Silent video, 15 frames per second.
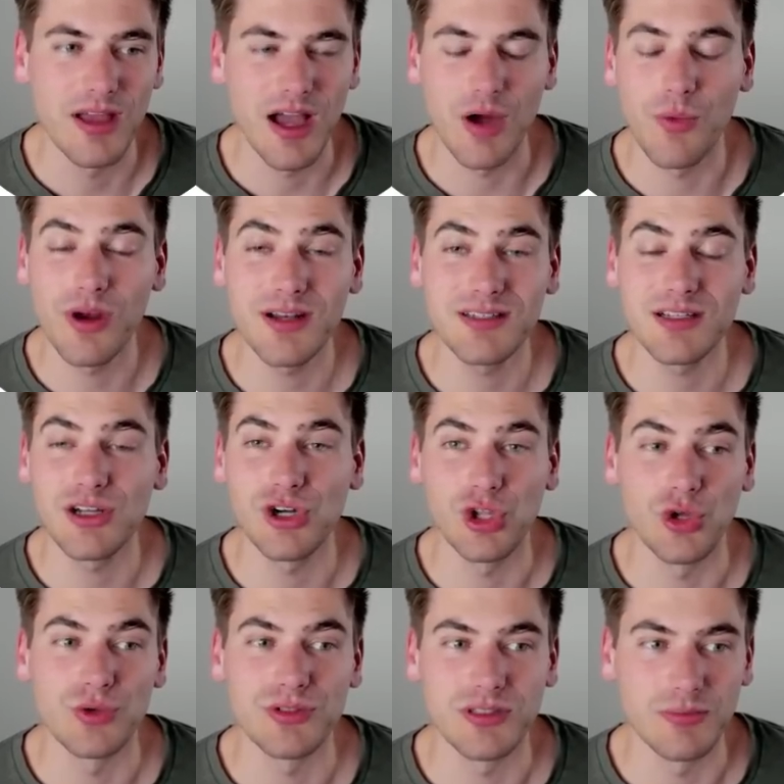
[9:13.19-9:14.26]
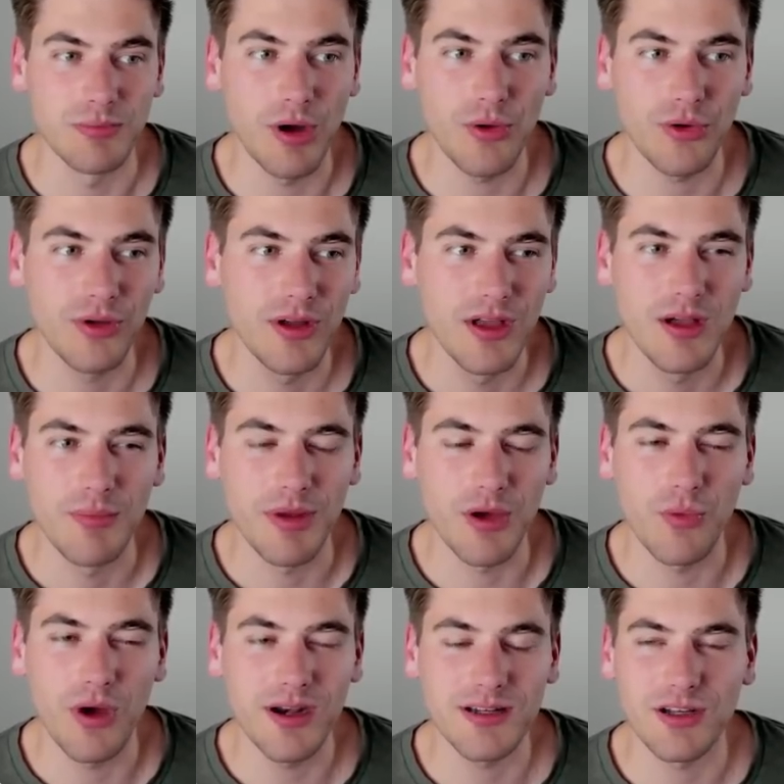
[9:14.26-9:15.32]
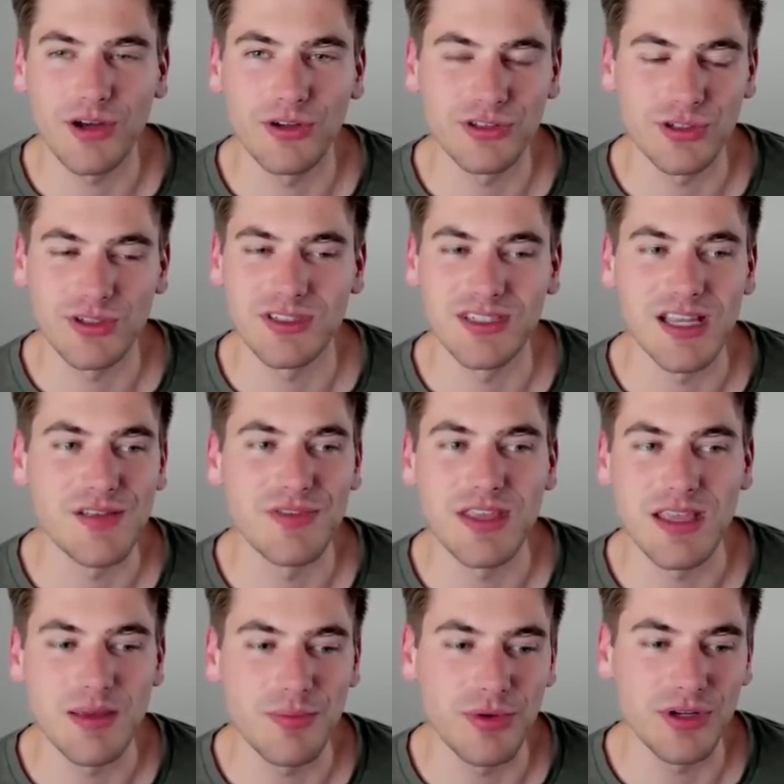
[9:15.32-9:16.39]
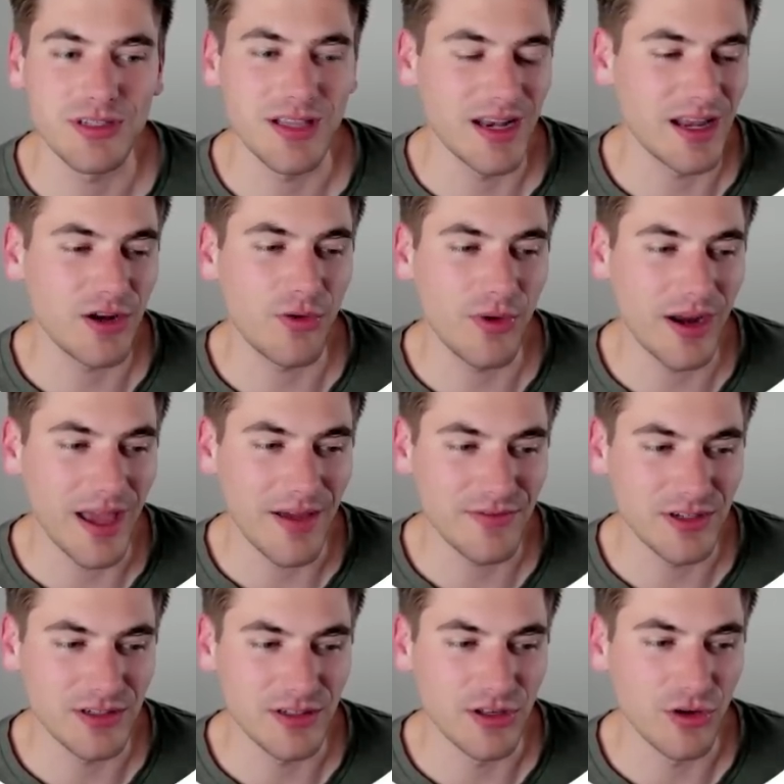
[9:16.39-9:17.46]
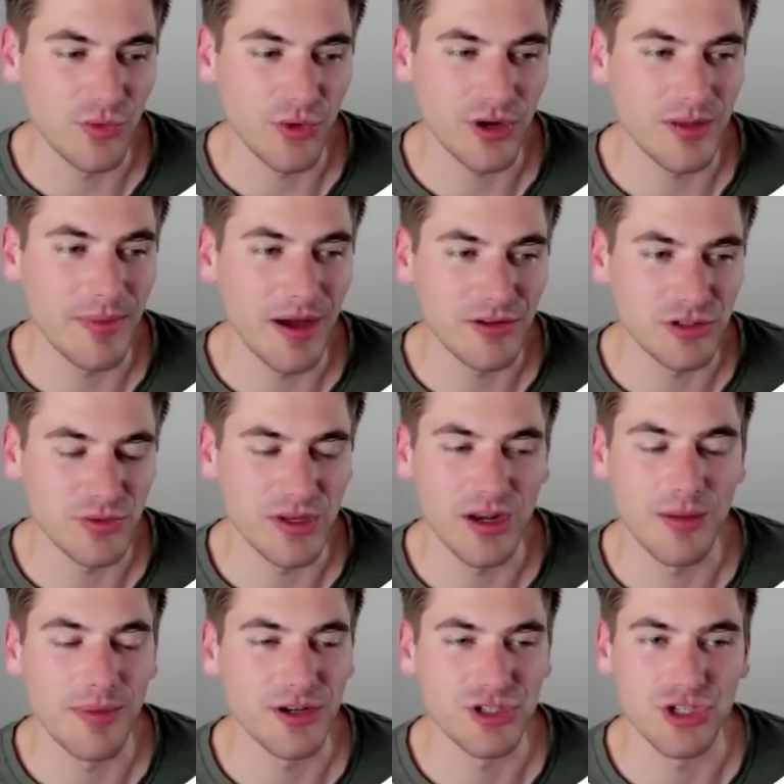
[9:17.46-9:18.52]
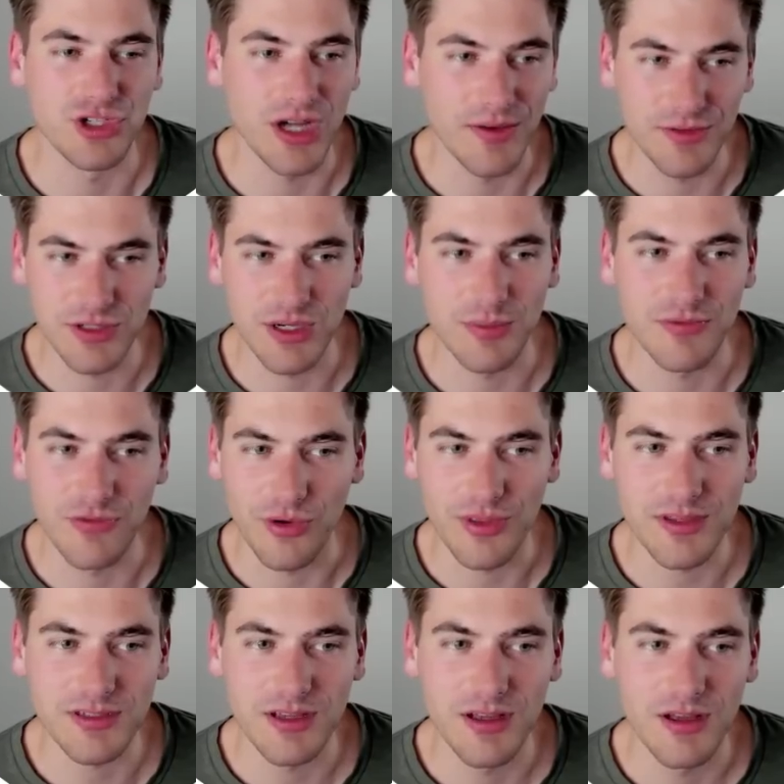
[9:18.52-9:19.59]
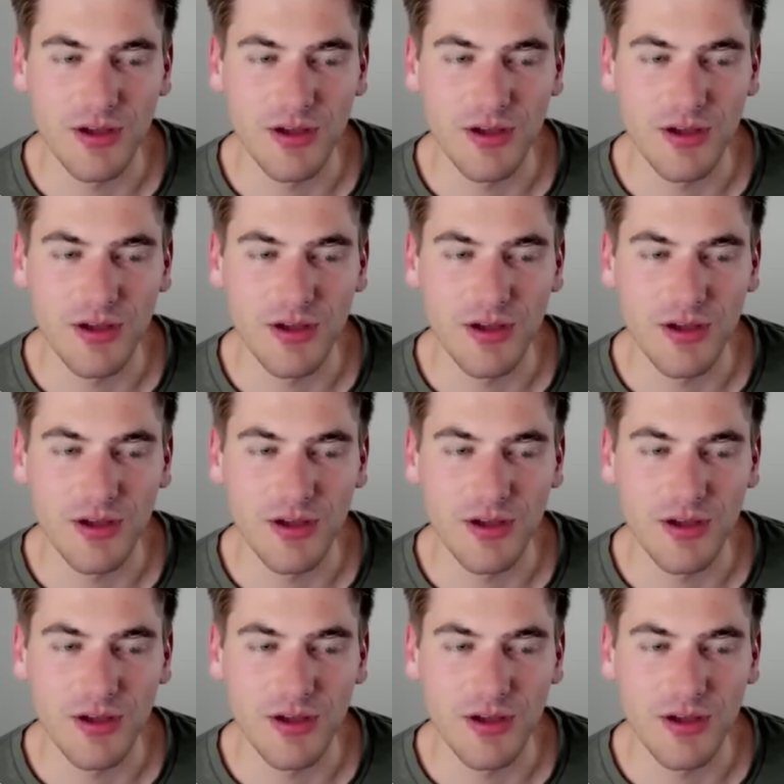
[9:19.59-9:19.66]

I wanted to close the modal, but I wanted to also save the inputs and I don't want to have to, you know, worry about doing a bunch of JavaScript for this.